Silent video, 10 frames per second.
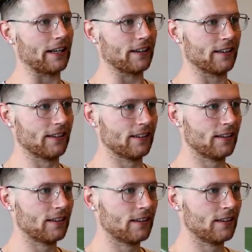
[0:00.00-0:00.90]

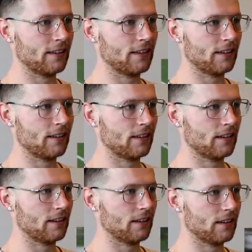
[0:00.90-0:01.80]
Adam
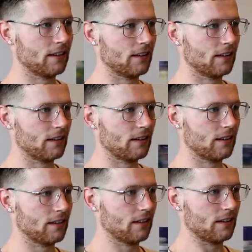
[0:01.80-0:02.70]
Thielen
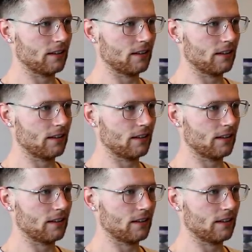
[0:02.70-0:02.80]
has